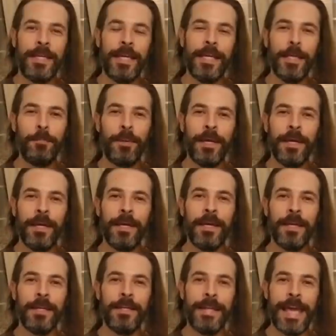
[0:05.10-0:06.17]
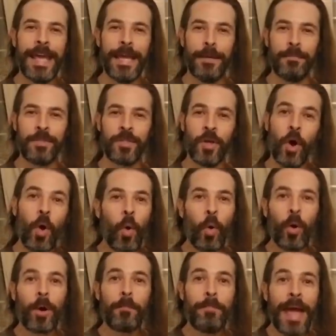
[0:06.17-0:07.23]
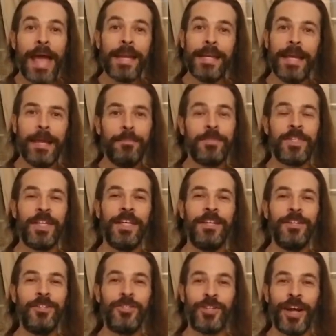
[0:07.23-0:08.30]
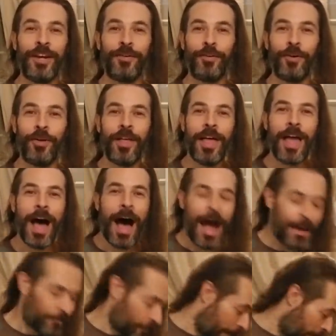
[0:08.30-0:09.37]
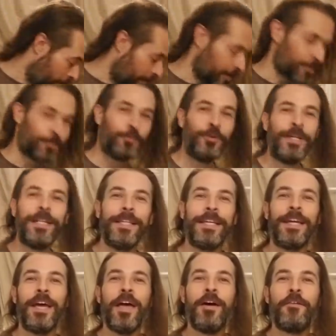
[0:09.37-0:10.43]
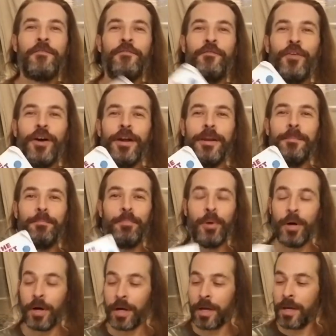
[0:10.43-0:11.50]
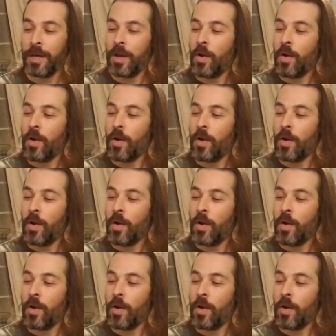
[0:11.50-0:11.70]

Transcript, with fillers: guinea pig names or pet names in general. I found this really fun book